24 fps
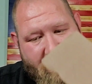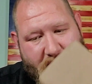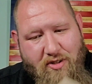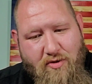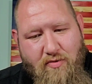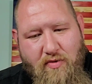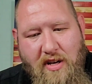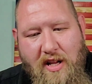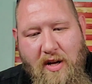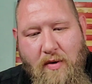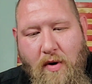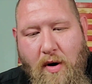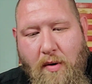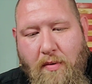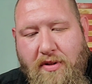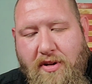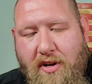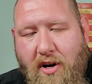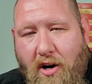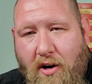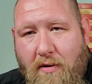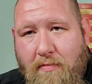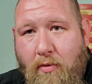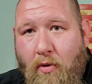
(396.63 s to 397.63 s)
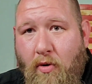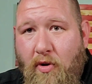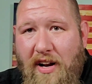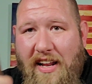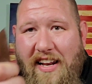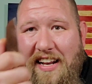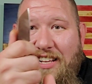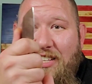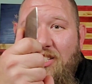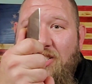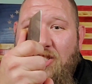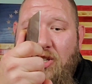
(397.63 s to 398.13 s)
Does really well with
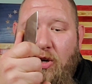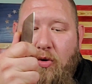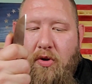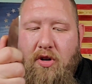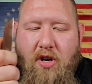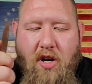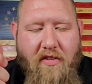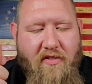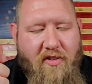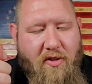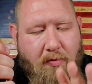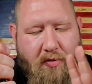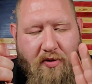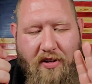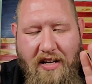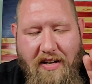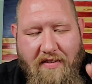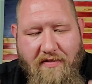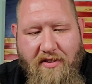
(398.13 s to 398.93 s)
cardboard, and it's so comfortable,